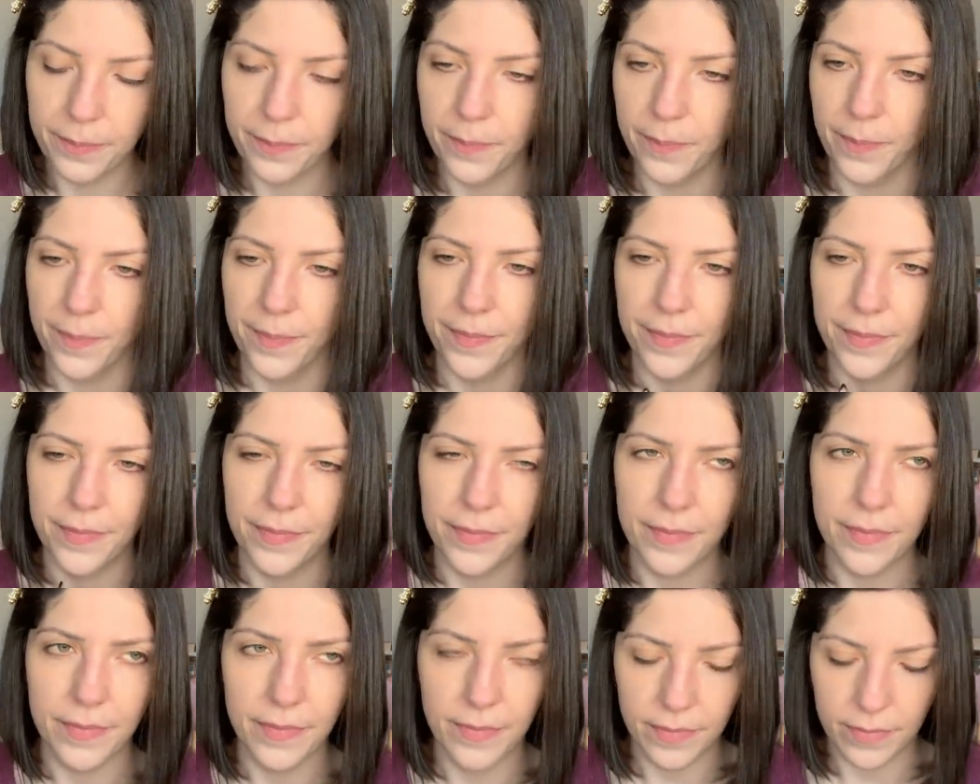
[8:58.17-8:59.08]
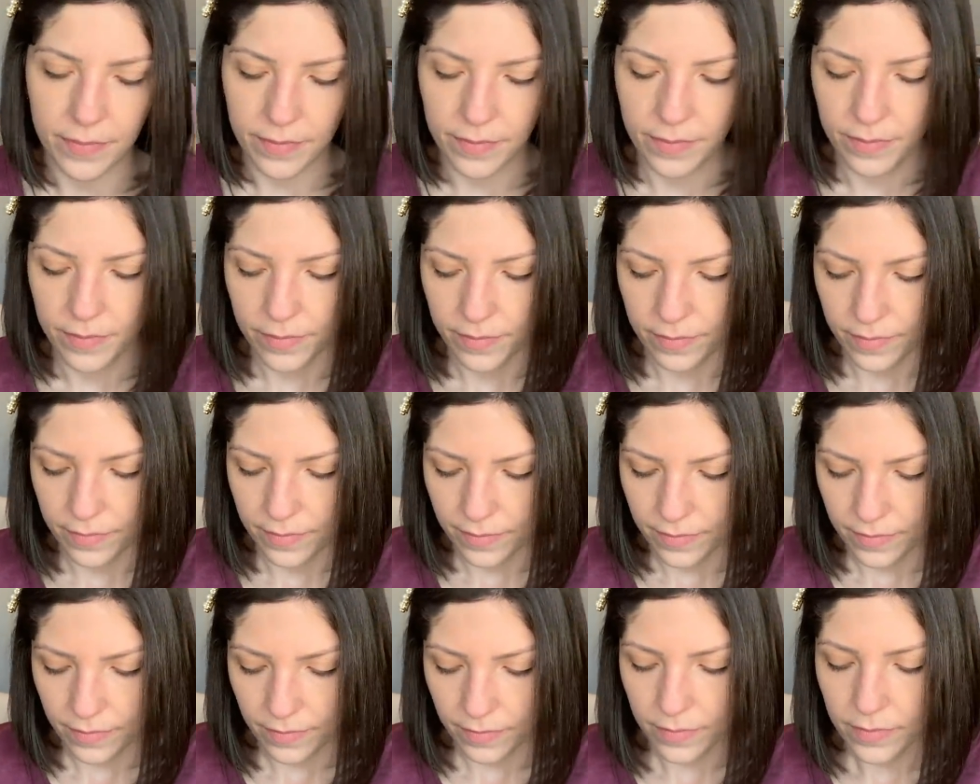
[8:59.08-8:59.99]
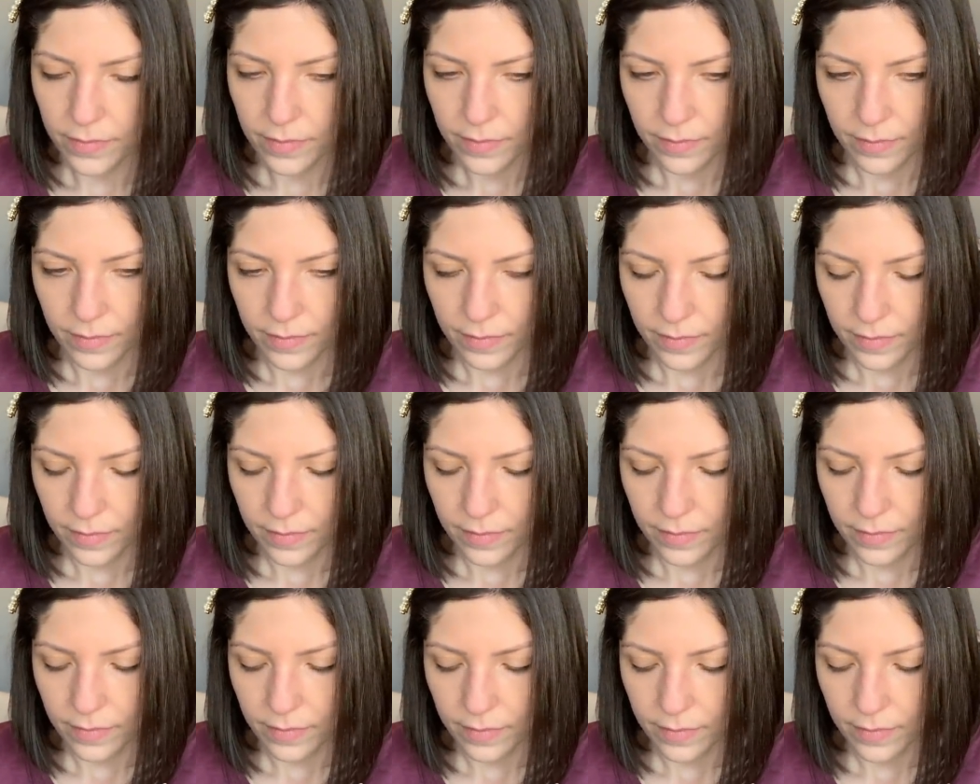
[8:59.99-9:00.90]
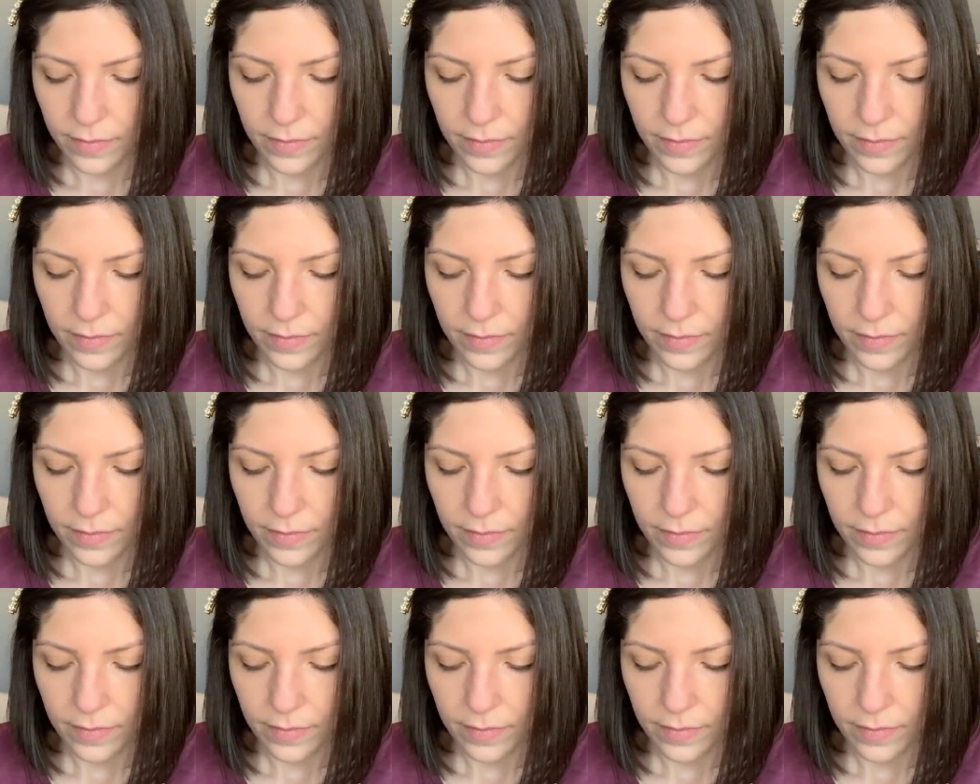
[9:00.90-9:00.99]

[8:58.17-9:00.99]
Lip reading: No one is speaking in this clip.